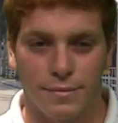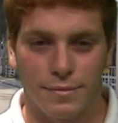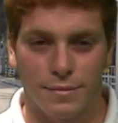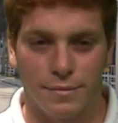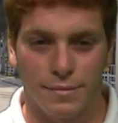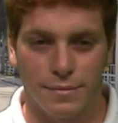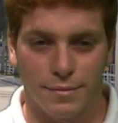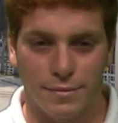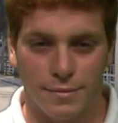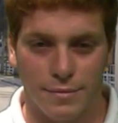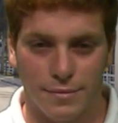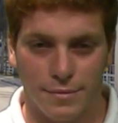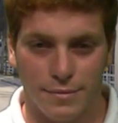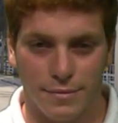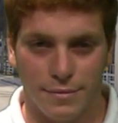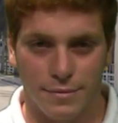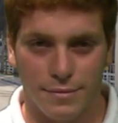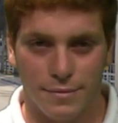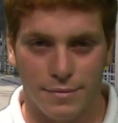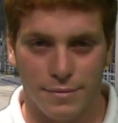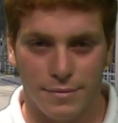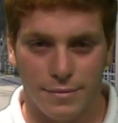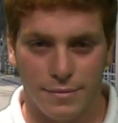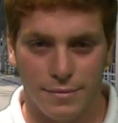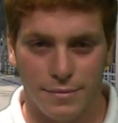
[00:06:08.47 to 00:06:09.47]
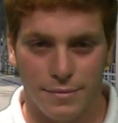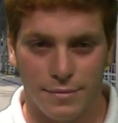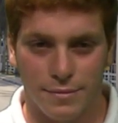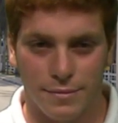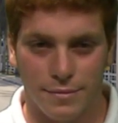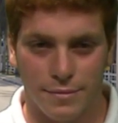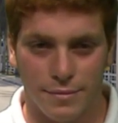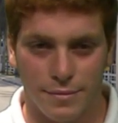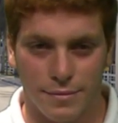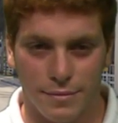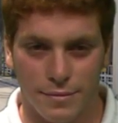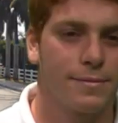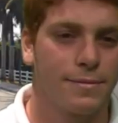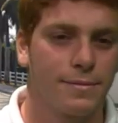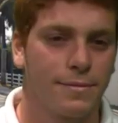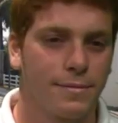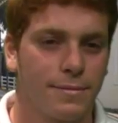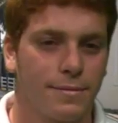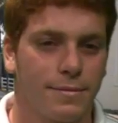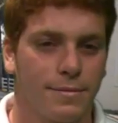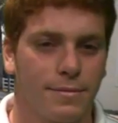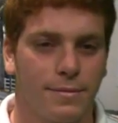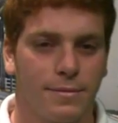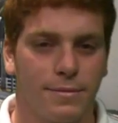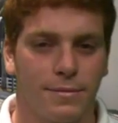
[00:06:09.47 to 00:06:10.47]

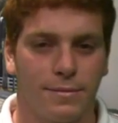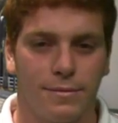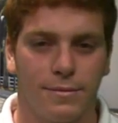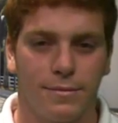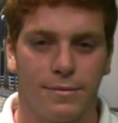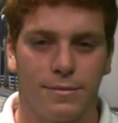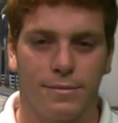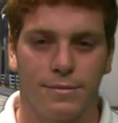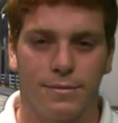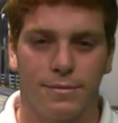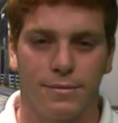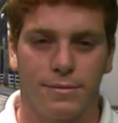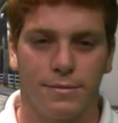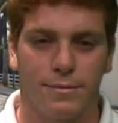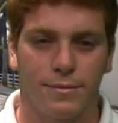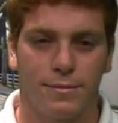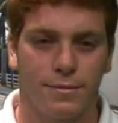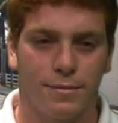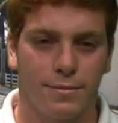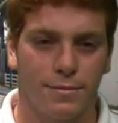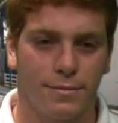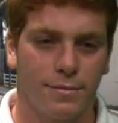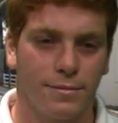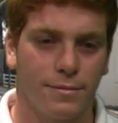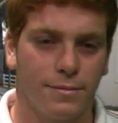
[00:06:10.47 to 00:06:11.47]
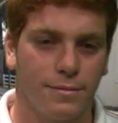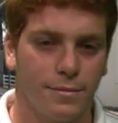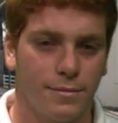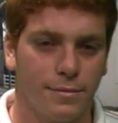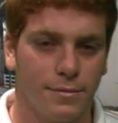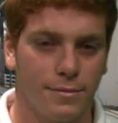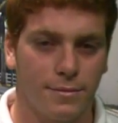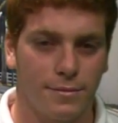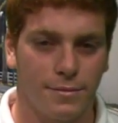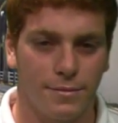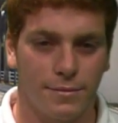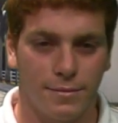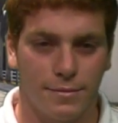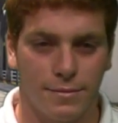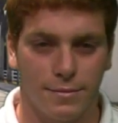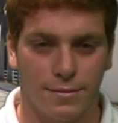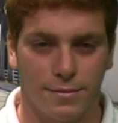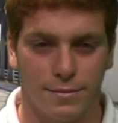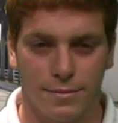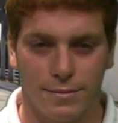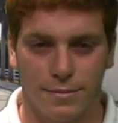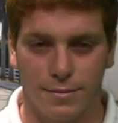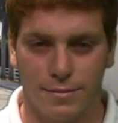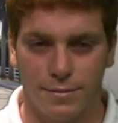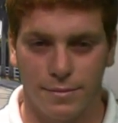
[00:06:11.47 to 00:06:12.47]

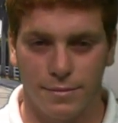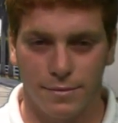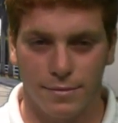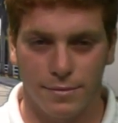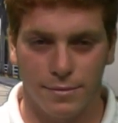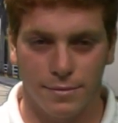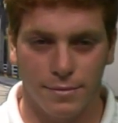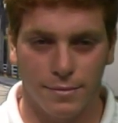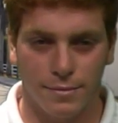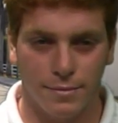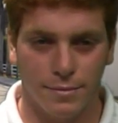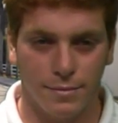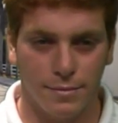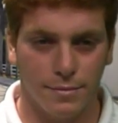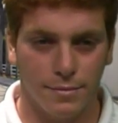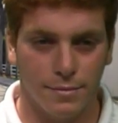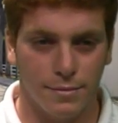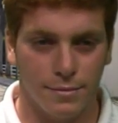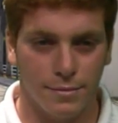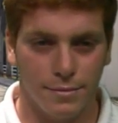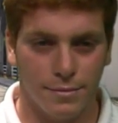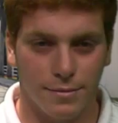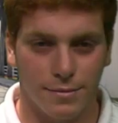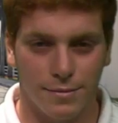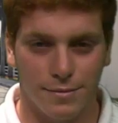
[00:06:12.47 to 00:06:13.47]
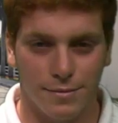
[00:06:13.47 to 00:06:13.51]
The person shown says nothing.